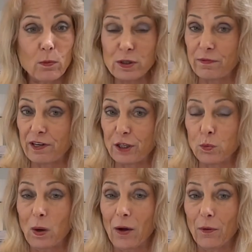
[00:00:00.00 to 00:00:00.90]
was very
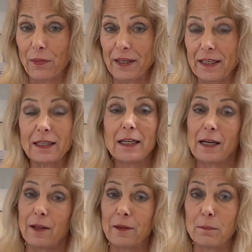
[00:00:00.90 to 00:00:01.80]
wealthy, uh, the